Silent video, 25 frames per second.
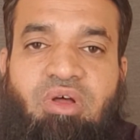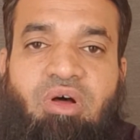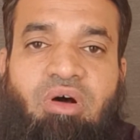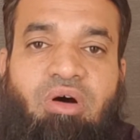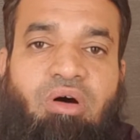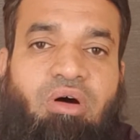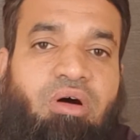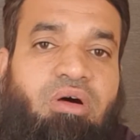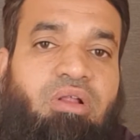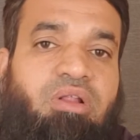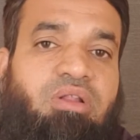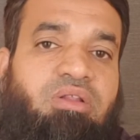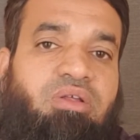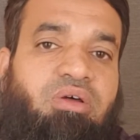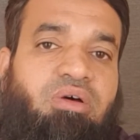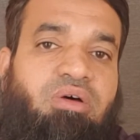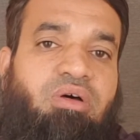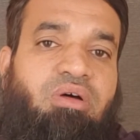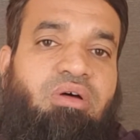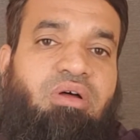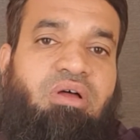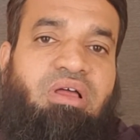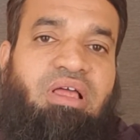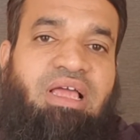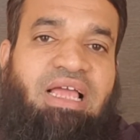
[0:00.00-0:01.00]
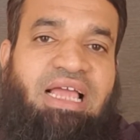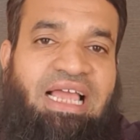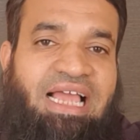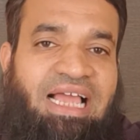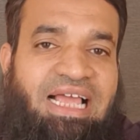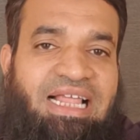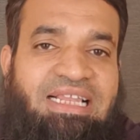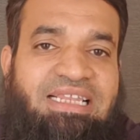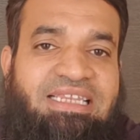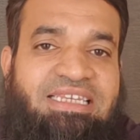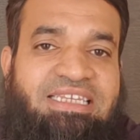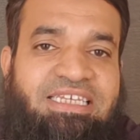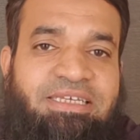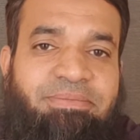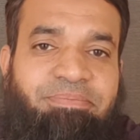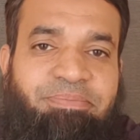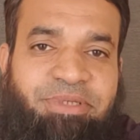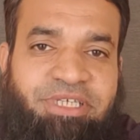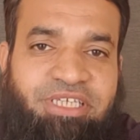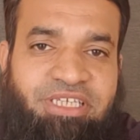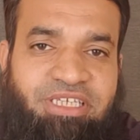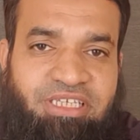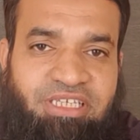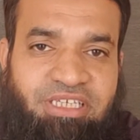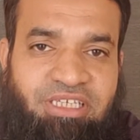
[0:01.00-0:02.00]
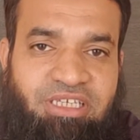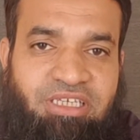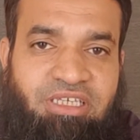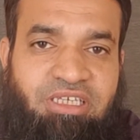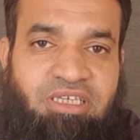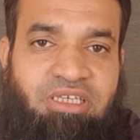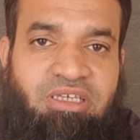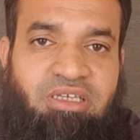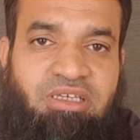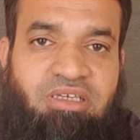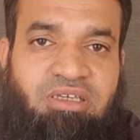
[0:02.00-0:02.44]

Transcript: Although Ldpe,